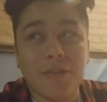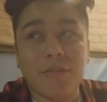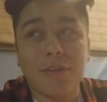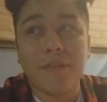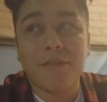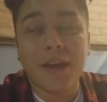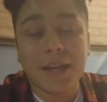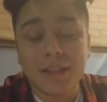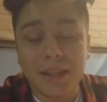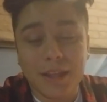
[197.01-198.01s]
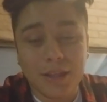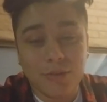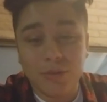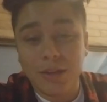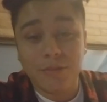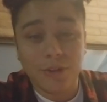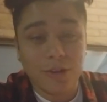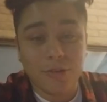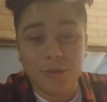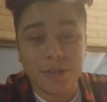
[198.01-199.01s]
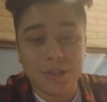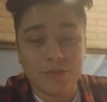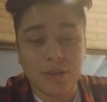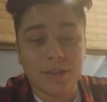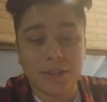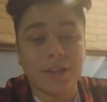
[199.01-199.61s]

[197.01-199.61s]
for a fact that whatever you're quoting is wrong,